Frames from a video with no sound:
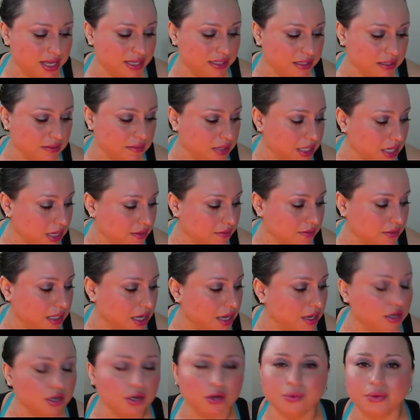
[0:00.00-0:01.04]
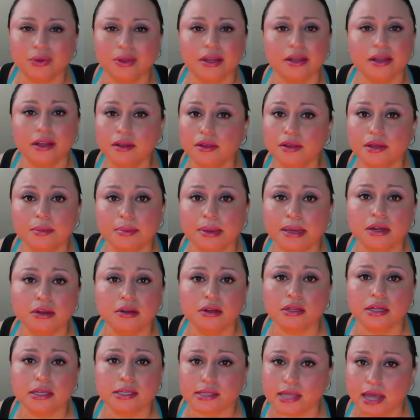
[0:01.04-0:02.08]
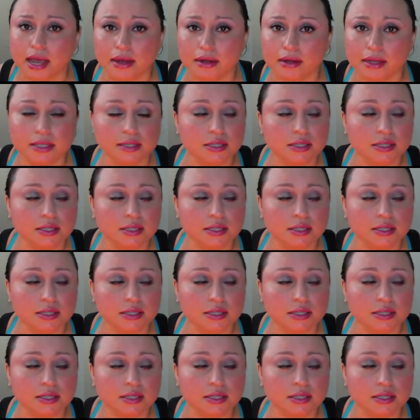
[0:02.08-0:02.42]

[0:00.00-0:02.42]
sometimes I don't know where the hell that Painterly is at.